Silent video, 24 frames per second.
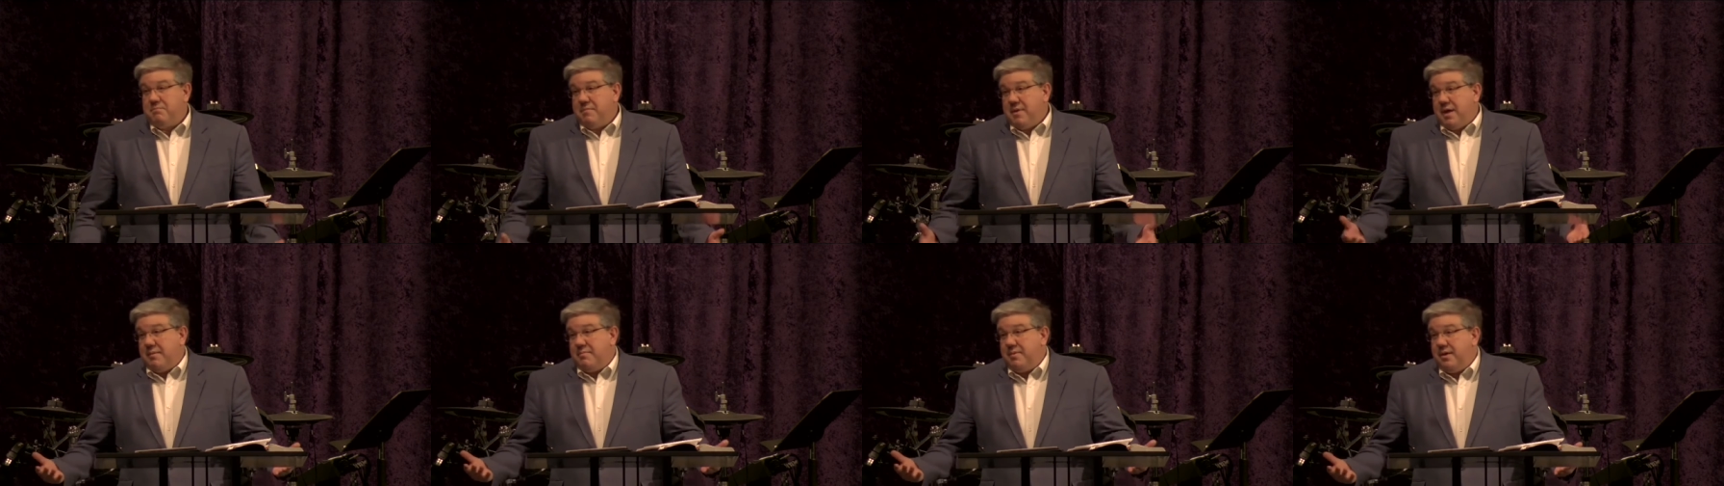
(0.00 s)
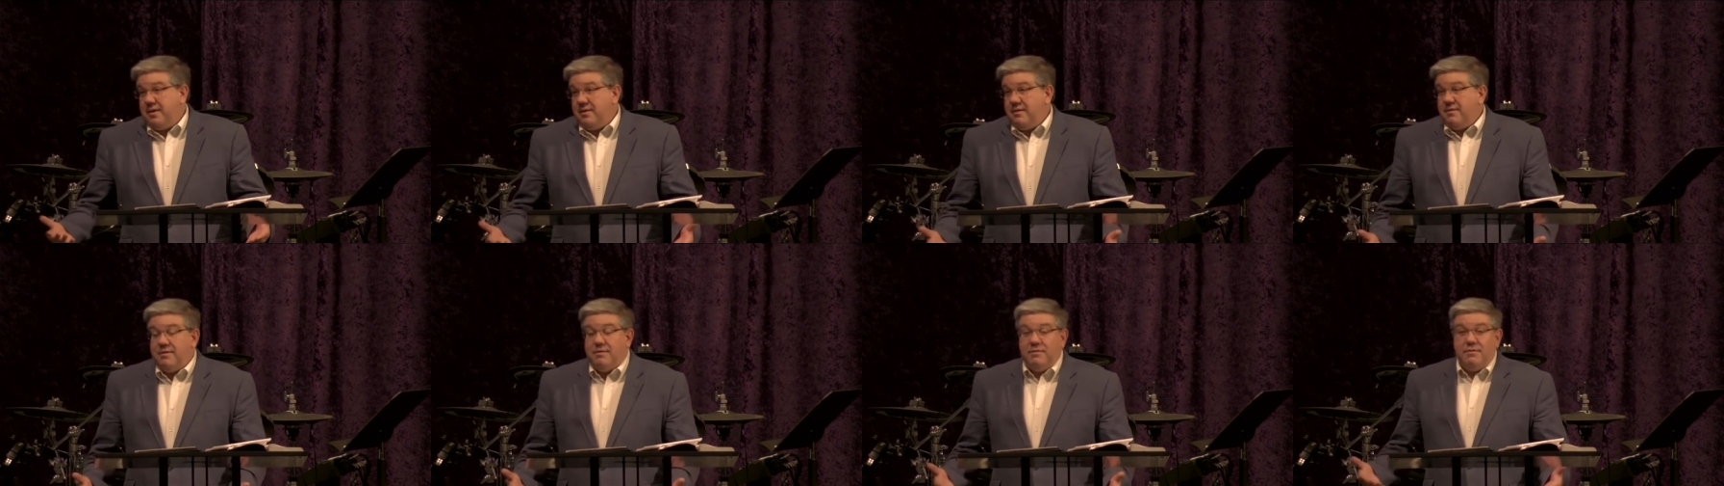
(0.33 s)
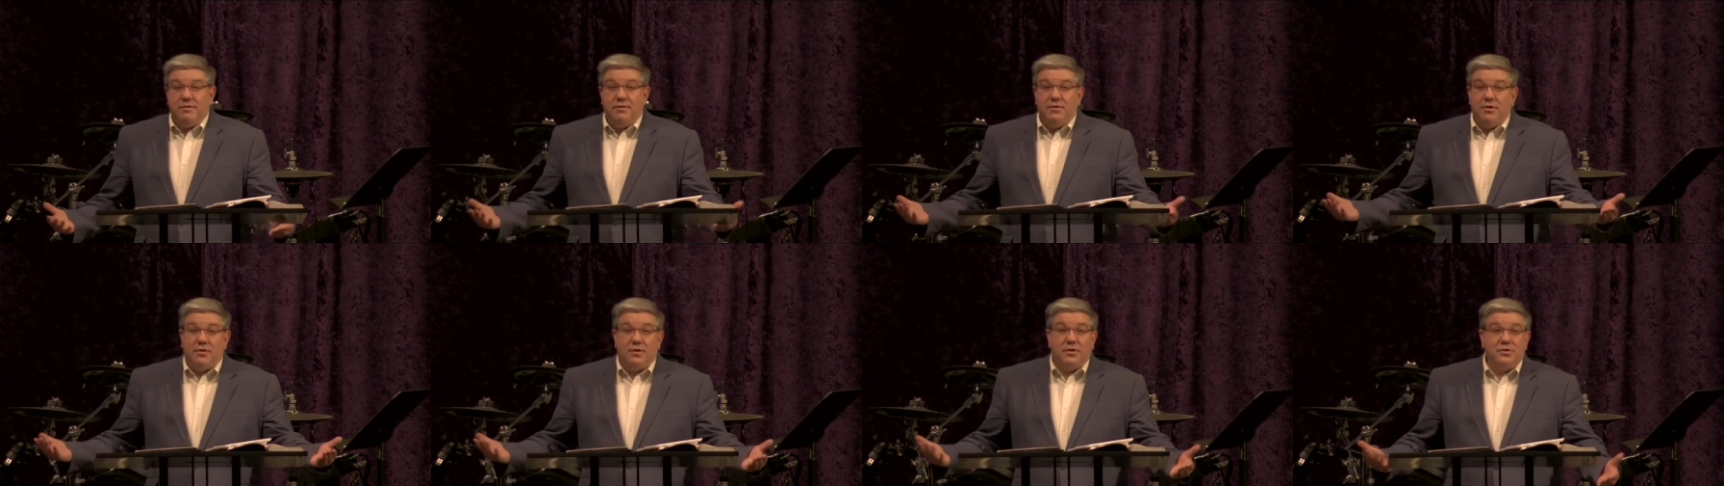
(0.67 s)
maybe
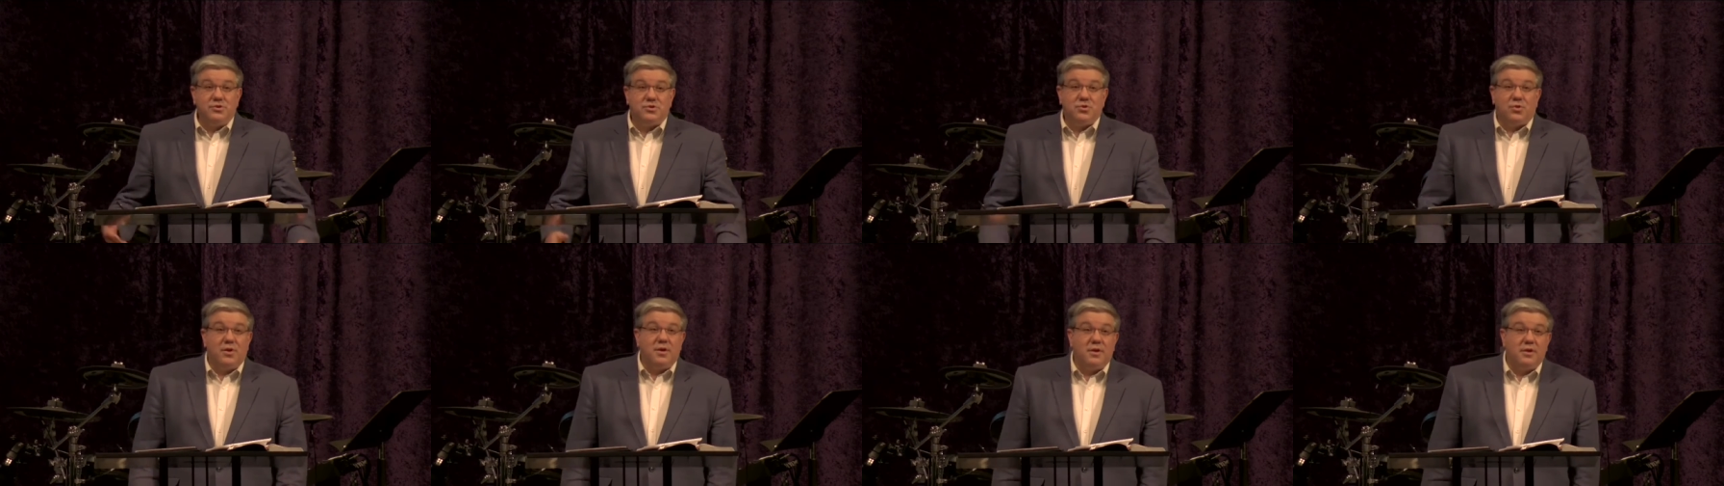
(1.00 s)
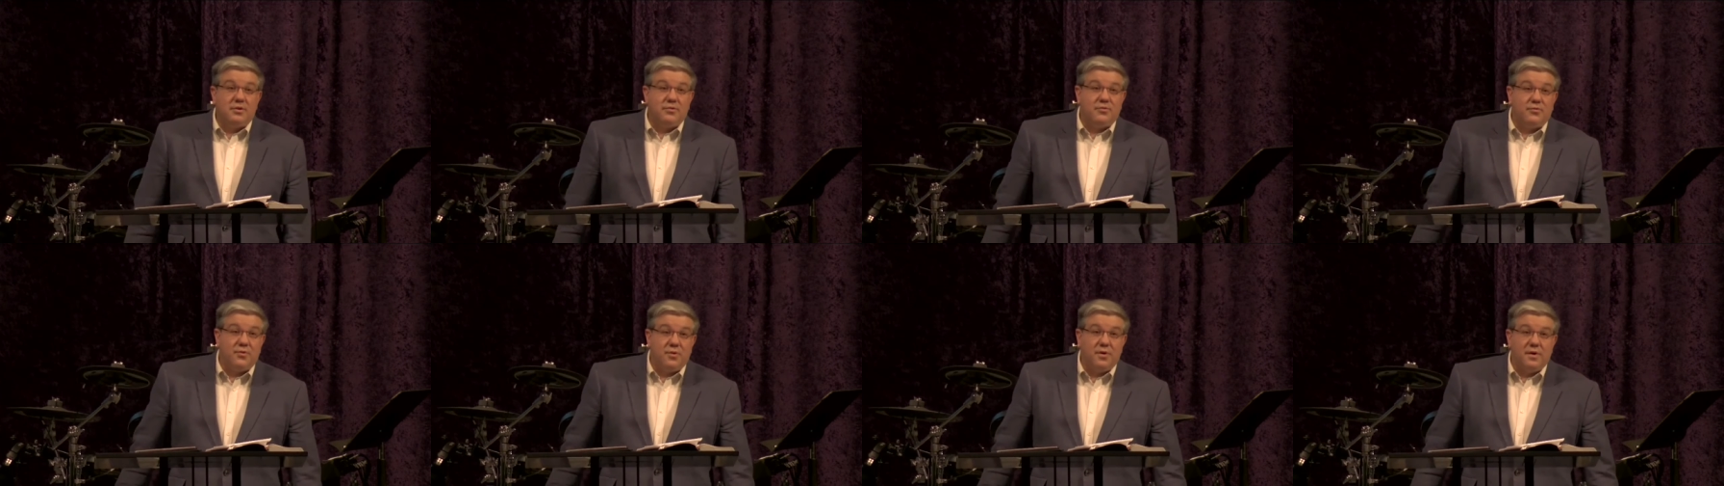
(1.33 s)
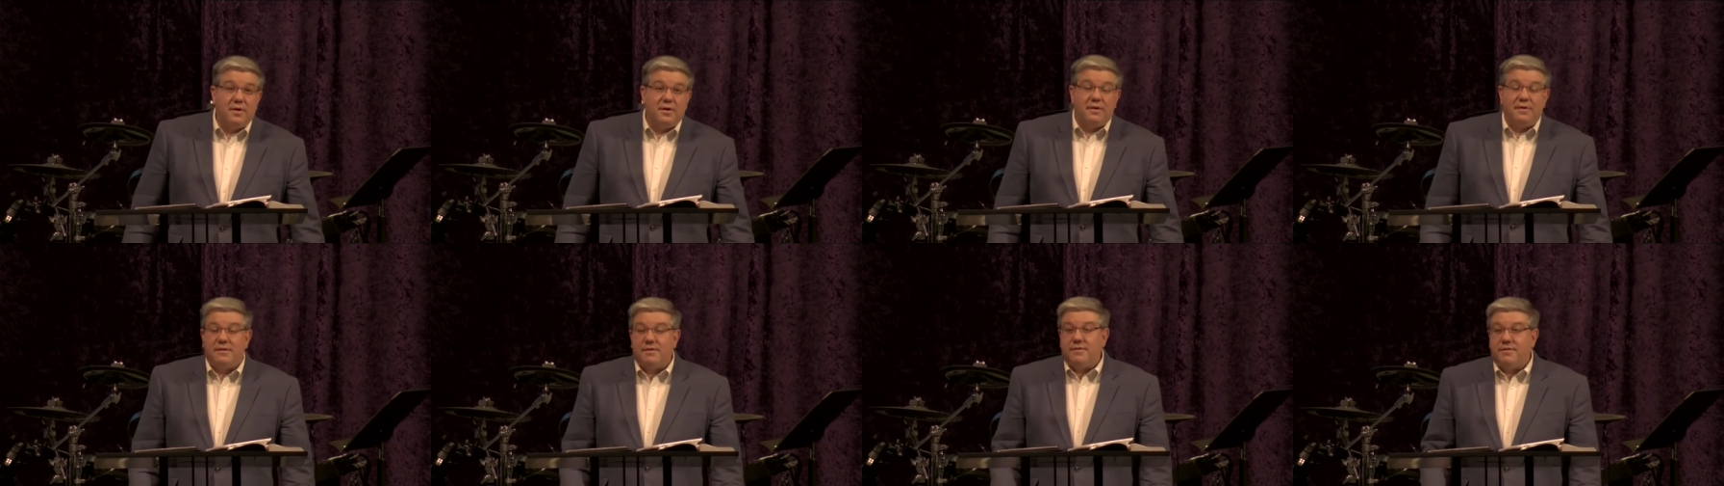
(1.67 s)
you can join us
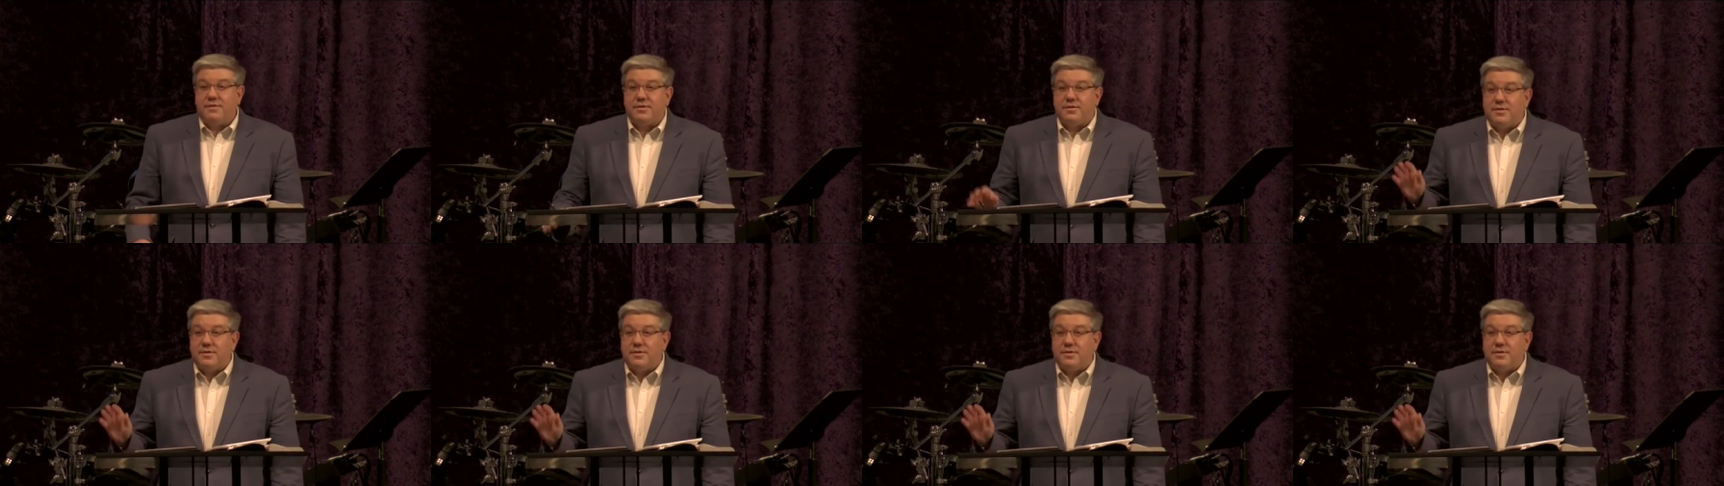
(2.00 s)
for